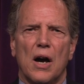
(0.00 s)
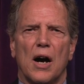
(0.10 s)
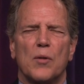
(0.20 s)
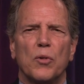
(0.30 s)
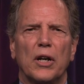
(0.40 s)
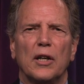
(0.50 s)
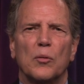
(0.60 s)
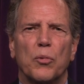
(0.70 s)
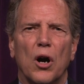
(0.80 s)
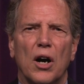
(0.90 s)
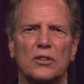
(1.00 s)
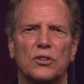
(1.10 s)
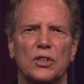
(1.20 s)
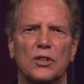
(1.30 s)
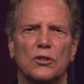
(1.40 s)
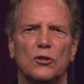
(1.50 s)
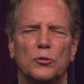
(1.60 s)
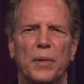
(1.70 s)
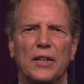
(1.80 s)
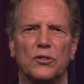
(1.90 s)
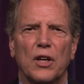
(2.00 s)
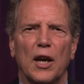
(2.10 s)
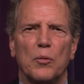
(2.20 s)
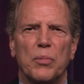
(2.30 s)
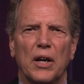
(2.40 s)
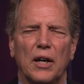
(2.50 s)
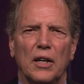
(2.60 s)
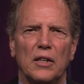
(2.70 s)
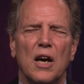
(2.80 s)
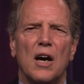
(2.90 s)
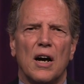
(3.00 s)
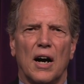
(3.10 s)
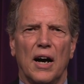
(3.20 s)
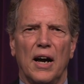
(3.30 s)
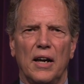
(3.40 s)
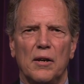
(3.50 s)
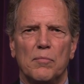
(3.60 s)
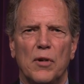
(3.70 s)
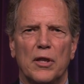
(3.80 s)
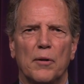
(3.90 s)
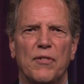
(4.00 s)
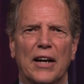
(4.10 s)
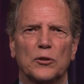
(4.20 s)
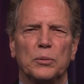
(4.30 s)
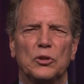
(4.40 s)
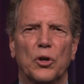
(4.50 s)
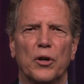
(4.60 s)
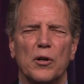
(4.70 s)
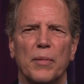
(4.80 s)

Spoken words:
I'm running a broad citizens-based campaign. The vast majority of